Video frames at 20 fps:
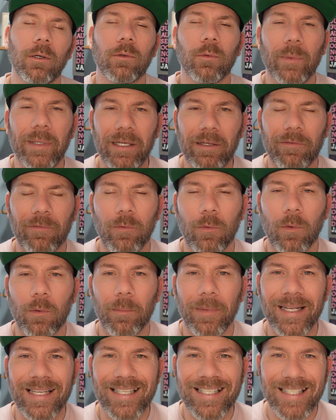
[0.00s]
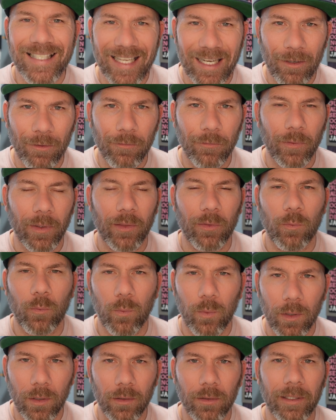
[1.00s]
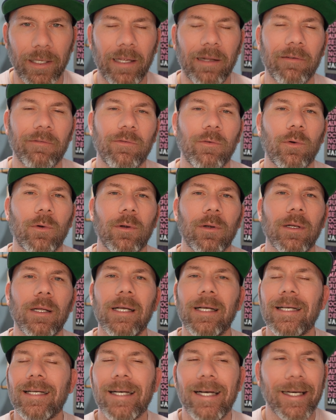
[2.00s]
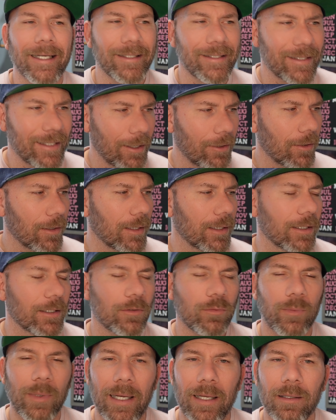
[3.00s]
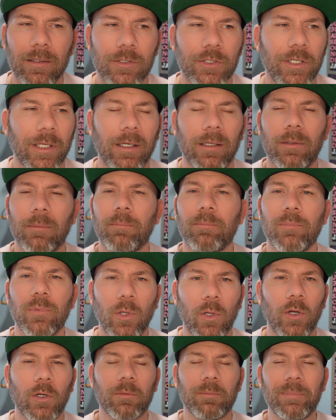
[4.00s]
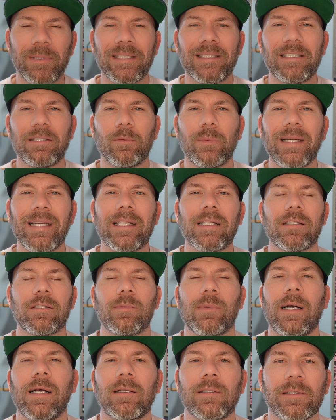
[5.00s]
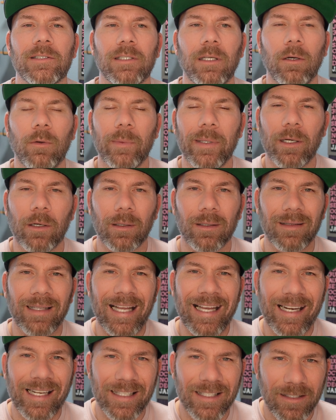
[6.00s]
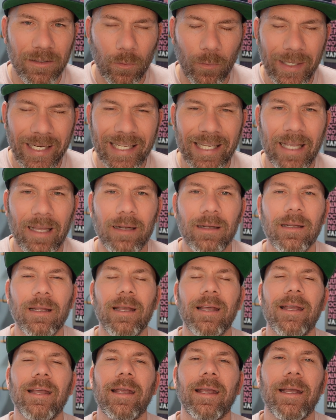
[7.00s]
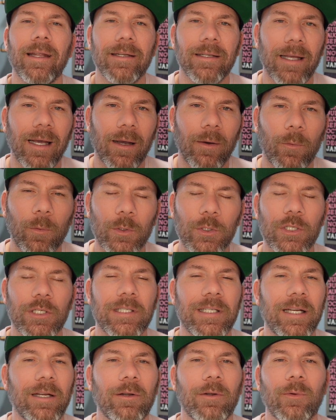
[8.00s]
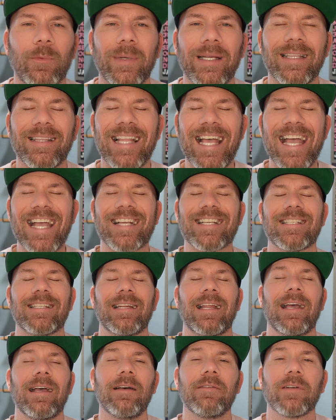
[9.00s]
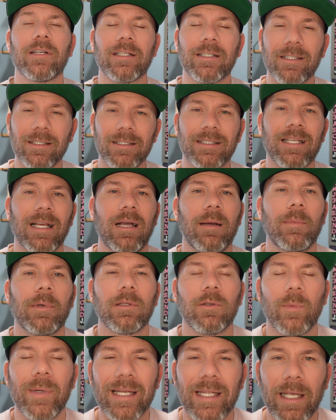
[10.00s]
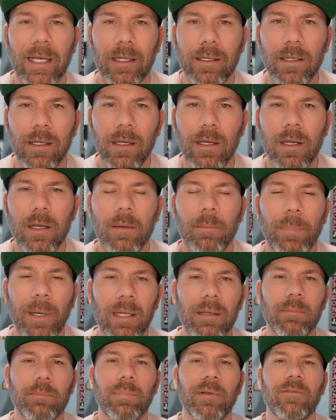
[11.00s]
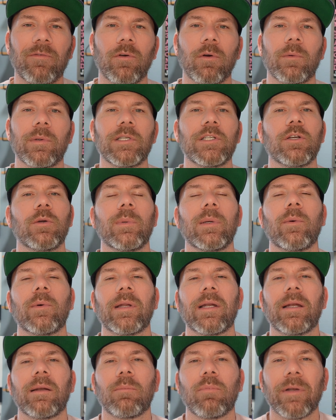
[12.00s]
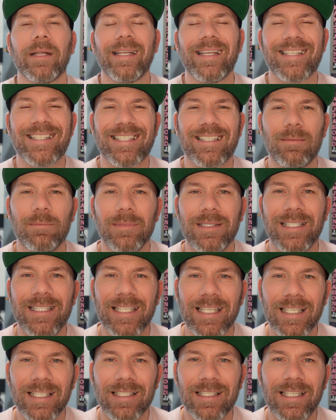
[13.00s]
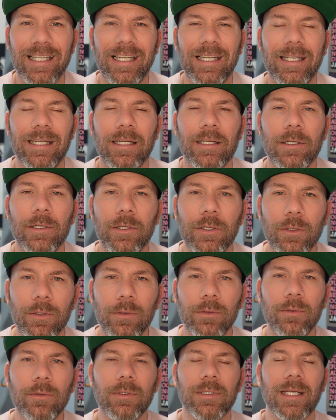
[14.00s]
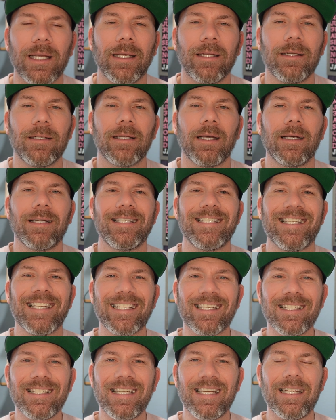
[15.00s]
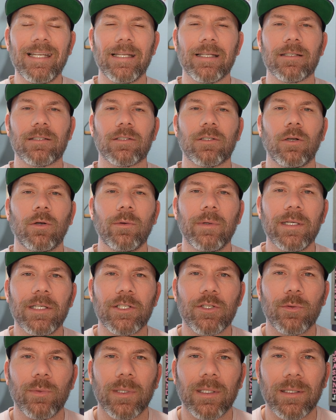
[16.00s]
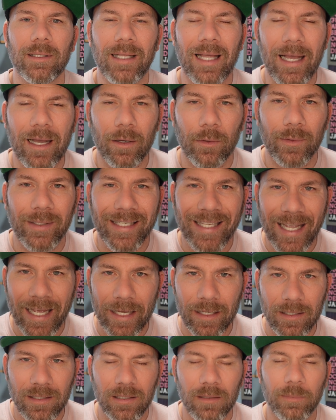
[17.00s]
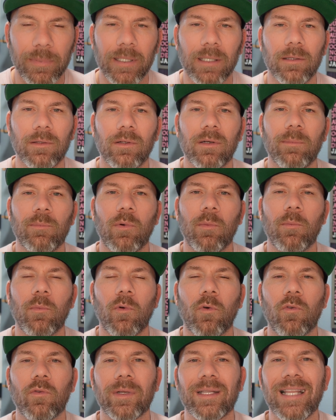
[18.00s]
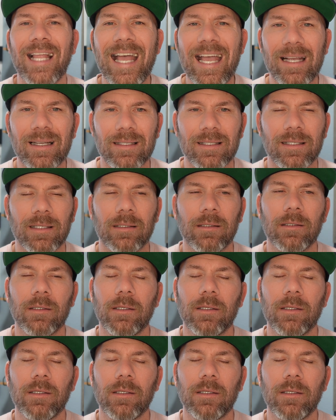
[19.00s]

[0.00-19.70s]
week for myself with work, and for Sarah as well. She had a long, busy week as well. So we are glad it's the weekend, and we're just here to relax and have a good time on the weekend. But before we do, we wanted to bring you some Disney news, and Disney is going to allow guests to be a little bit more relaxed